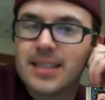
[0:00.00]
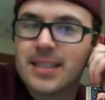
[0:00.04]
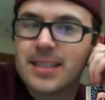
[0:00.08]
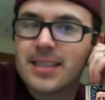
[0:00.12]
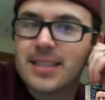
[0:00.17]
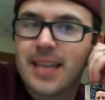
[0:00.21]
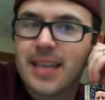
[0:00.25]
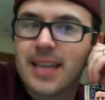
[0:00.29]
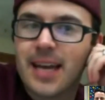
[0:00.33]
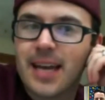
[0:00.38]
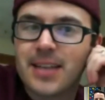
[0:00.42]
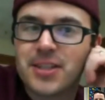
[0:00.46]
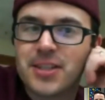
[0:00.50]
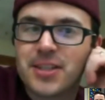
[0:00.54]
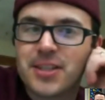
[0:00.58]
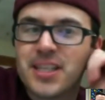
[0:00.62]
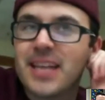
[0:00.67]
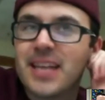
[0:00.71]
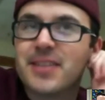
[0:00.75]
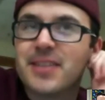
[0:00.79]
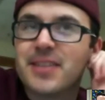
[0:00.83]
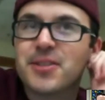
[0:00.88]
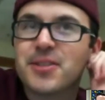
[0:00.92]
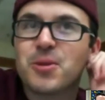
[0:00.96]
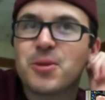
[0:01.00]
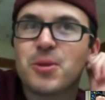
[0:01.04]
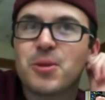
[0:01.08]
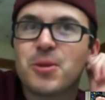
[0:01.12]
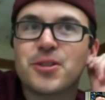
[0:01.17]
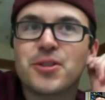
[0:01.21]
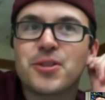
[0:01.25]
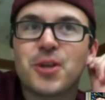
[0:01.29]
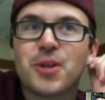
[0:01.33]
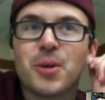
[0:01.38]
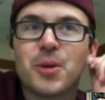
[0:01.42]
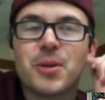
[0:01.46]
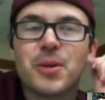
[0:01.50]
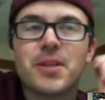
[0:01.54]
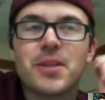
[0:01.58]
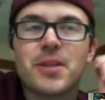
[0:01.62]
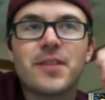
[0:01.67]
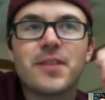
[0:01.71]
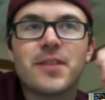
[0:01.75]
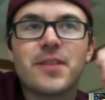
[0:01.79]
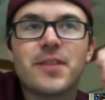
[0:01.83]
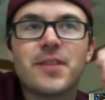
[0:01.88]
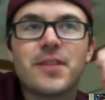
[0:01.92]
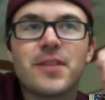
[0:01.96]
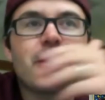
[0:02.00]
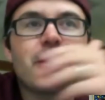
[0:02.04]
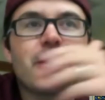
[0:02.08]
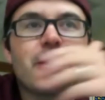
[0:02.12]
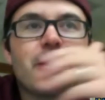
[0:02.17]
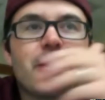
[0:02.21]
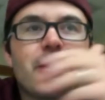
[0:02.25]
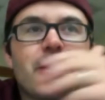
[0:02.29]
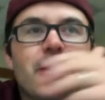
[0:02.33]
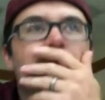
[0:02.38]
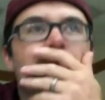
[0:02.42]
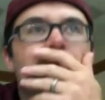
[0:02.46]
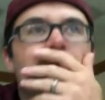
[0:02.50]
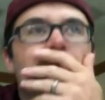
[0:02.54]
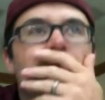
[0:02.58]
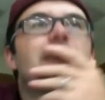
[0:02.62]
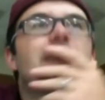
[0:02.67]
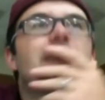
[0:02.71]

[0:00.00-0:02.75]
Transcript: Yeah, she kind of stole the show in the video, I would say.